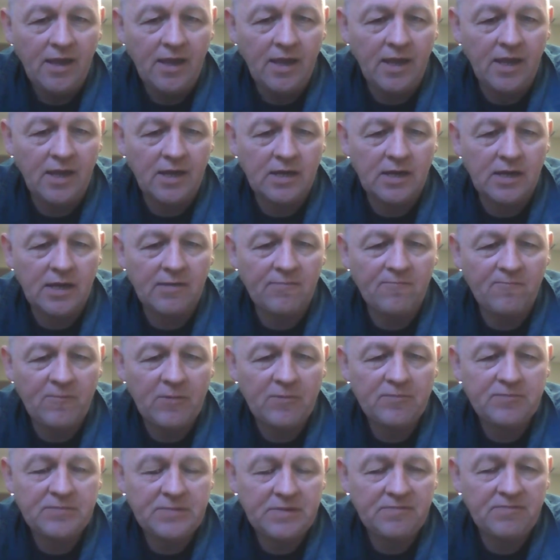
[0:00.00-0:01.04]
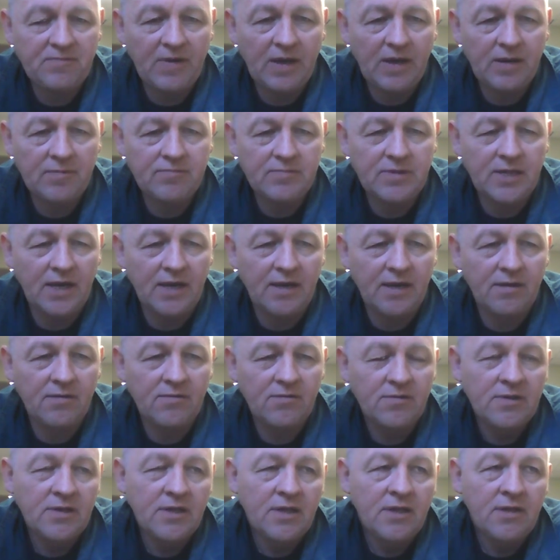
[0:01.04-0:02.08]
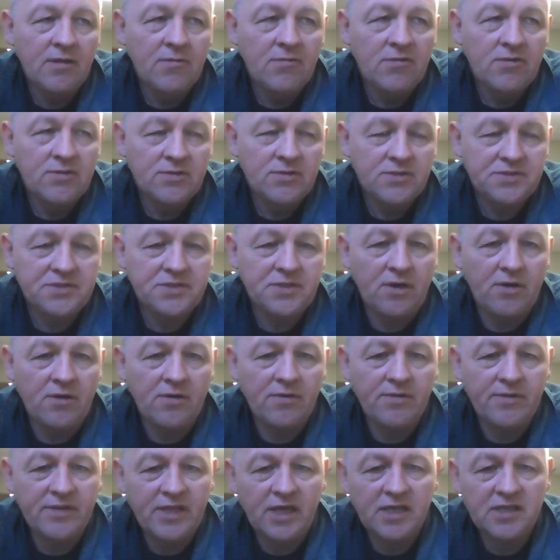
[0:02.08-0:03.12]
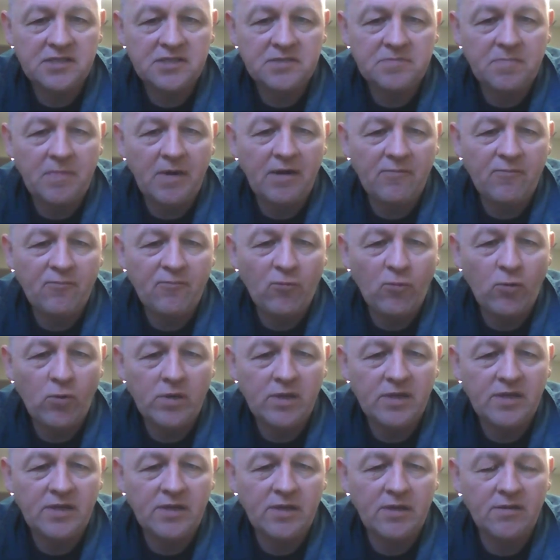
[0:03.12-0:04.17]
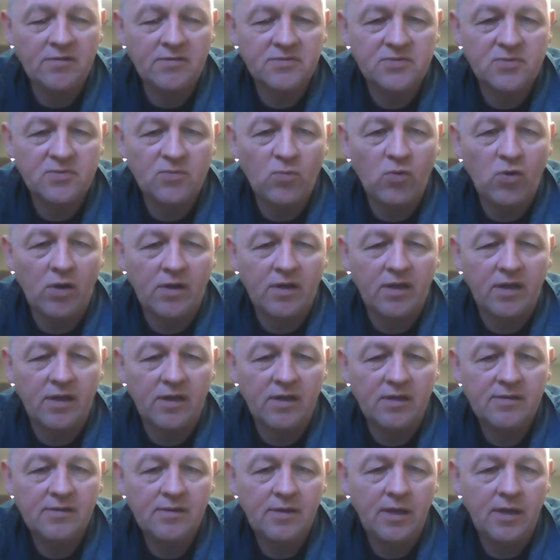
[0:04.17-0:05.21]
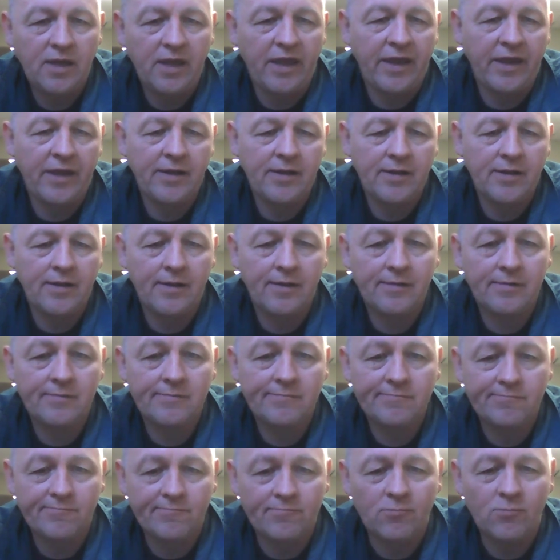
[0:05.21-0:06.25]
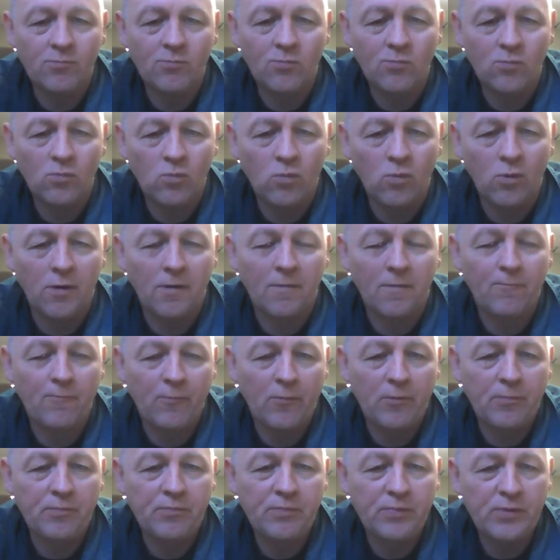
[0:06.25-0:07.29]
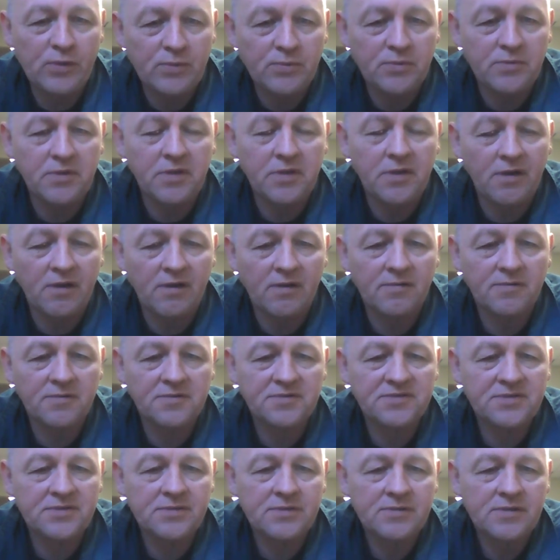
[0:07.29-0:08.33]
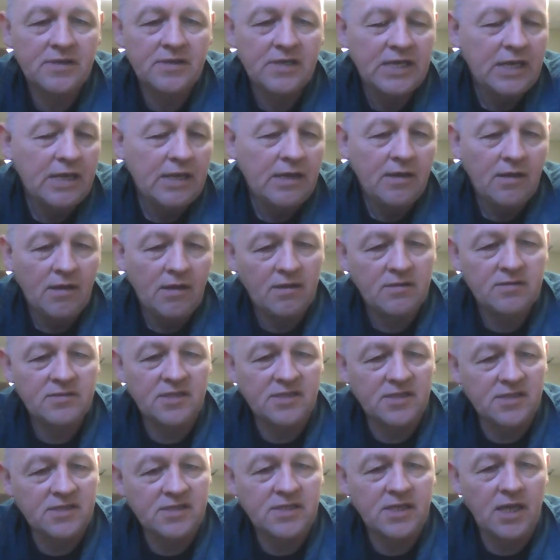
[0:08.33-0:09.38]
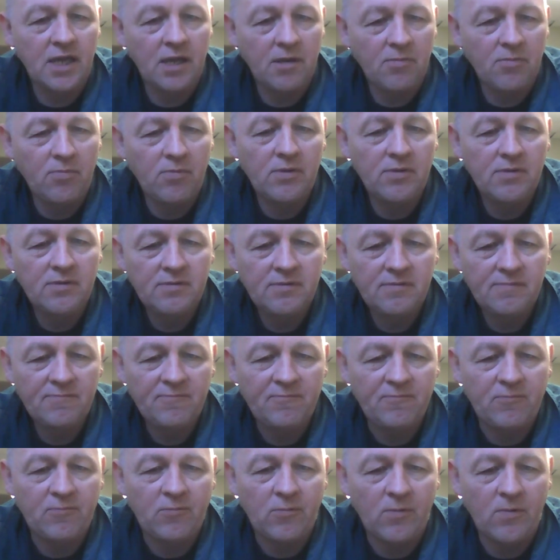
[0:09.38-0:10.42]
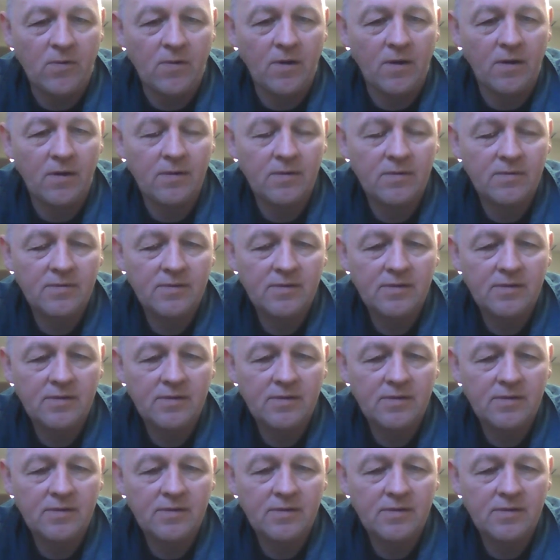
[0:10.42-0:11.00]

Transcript: and I'm 55 now. So that's about 40 years of working. And I worked for a few years on the table or